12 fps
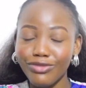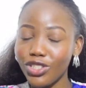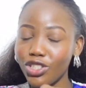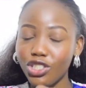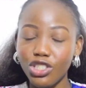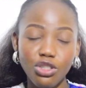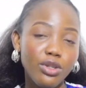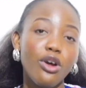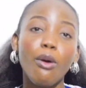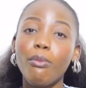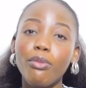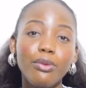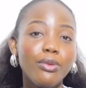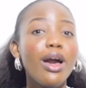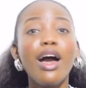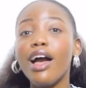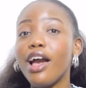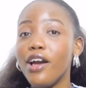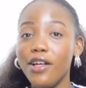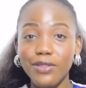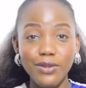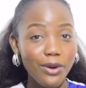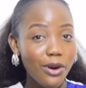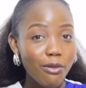straight up. It
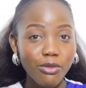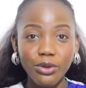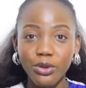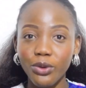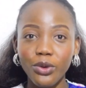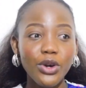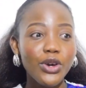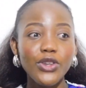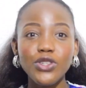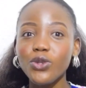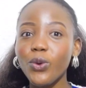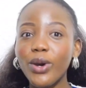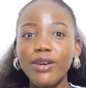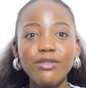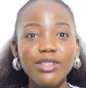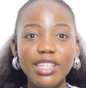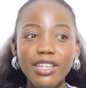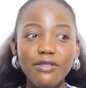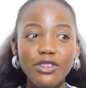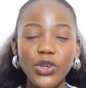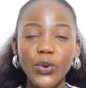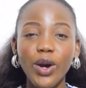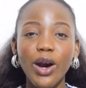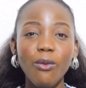will humble you. So even if
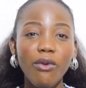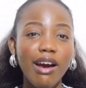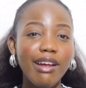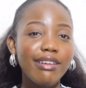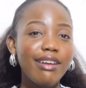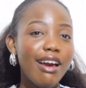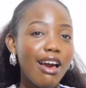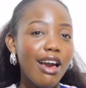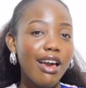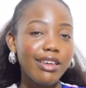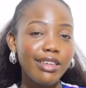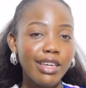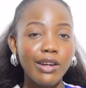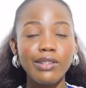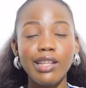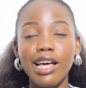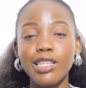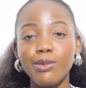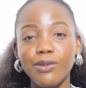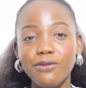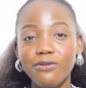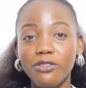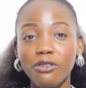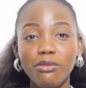you are one girl that has been
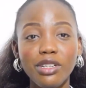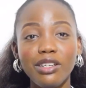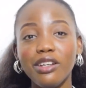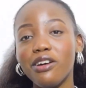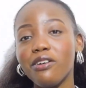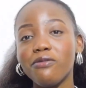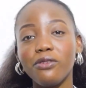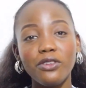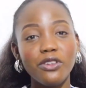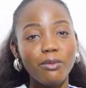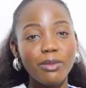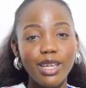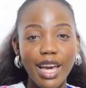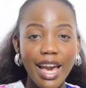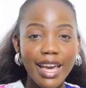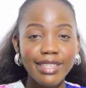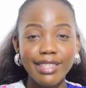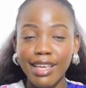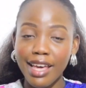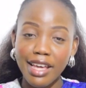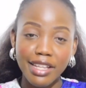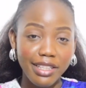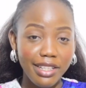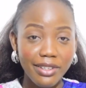forming for some guys,
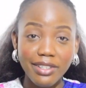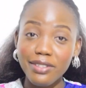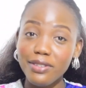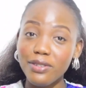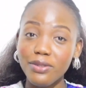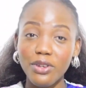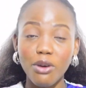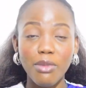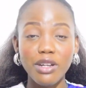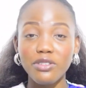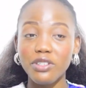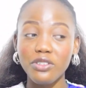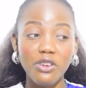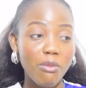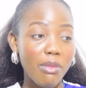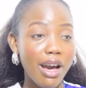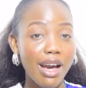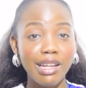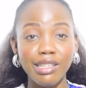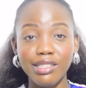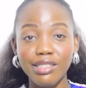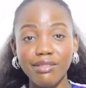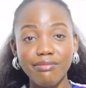they just need to know your matric number, and